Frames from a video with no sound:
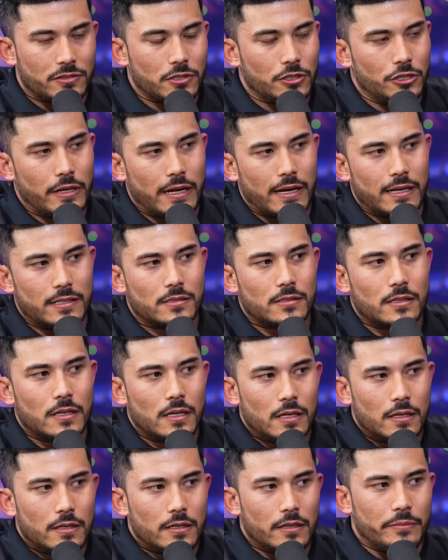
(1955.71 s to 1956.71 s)
So you guys
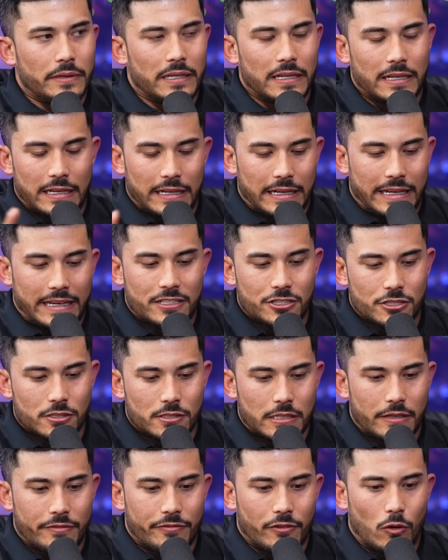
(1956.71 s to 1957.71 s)
have been in an
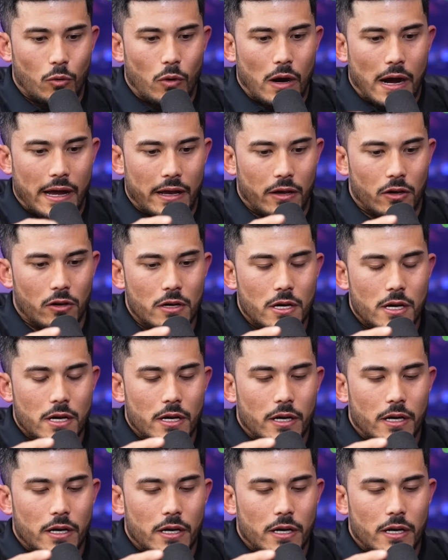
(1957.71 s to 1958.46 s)
agency for a while.